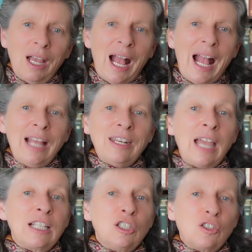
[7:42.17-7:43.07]
and
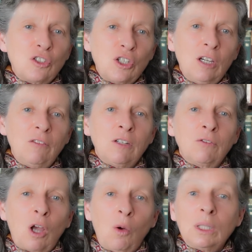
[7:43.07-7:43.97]
a
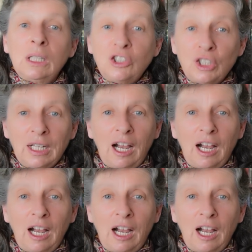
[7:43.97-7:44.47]
Conservative coalition